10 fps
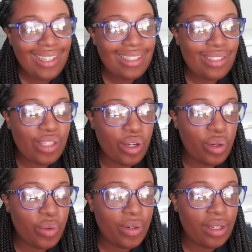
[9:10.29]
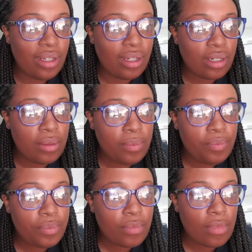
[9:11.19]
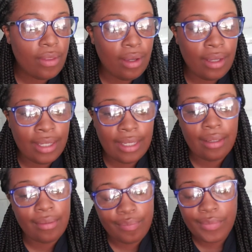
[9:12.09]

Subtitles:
So again,